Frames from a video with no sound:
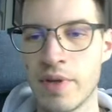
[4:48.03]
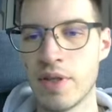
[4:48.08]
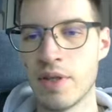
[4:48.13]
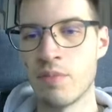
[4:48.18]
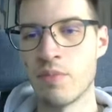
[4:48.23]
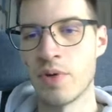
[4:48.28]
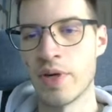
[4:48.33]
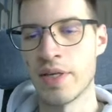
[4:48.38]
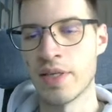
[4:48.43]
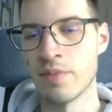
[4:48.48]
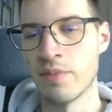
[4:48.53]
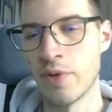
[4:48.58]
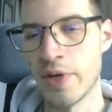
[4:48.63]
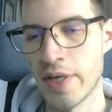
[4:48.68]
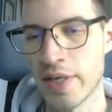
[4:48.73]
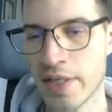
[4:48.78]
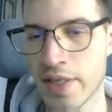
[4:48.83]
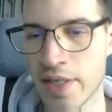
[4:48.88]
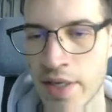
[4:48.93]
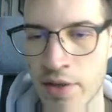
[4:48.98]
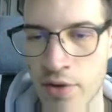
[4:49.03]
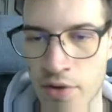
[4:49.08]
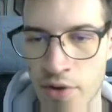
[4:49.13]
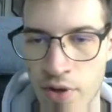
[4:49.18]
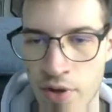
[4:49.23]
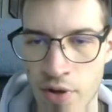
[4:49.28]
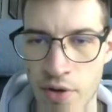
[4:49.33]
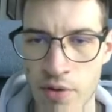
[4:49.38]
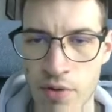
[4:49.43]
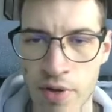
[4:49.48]
the price breaks either
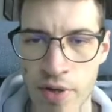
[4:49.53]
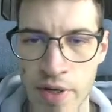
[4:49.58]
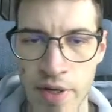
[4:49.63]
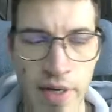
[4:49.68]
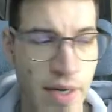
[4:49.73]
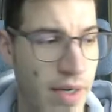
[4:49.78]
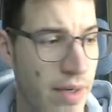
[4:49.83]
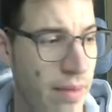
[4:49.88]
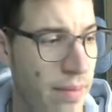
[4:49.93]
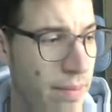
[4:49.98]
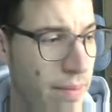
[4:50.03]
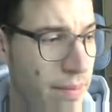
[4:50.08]
the low or the high.